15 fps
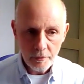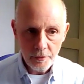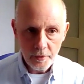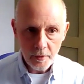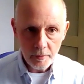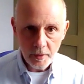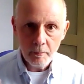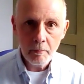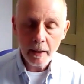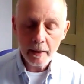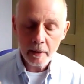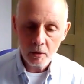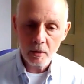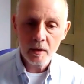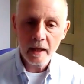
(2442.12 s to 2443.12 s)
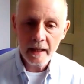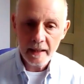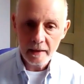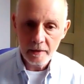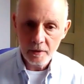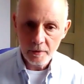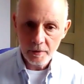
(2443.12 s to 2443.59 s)
the Michael
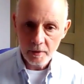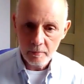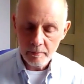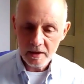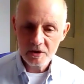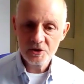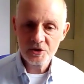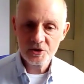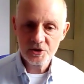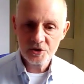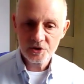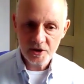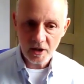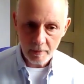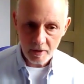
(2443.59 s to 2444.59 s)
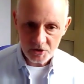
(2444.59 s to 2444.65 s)
Lay, the midsummer